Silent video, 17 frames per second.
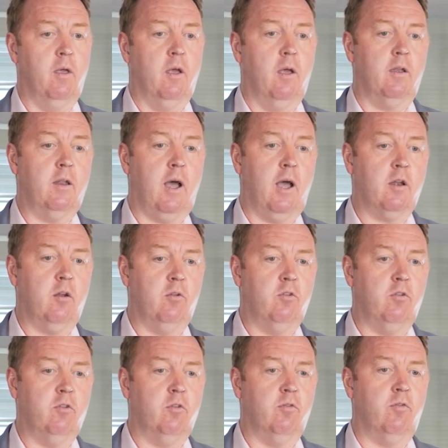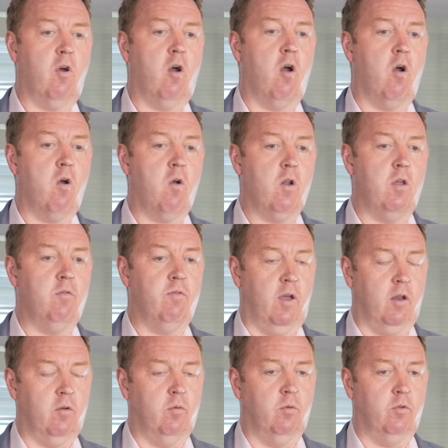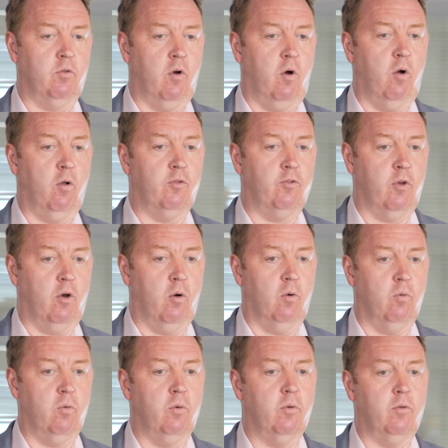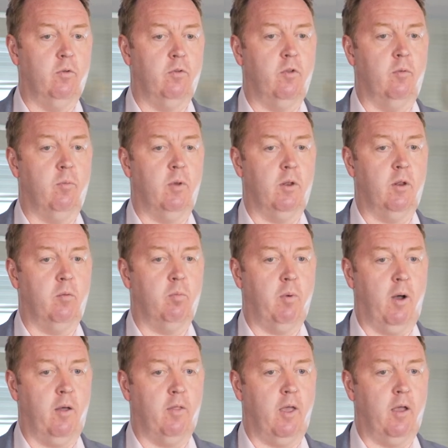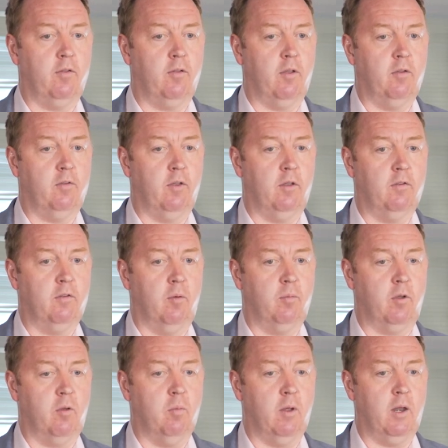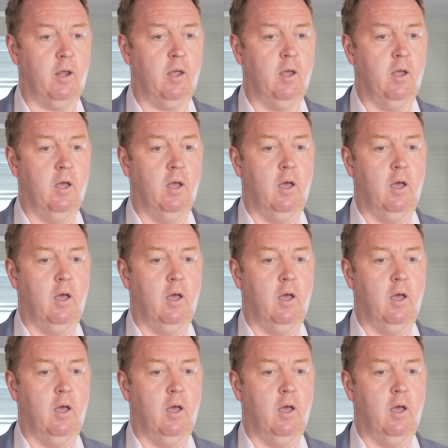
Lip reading: A diagnosis of early VIT was also submitted by the SSC subcommittee,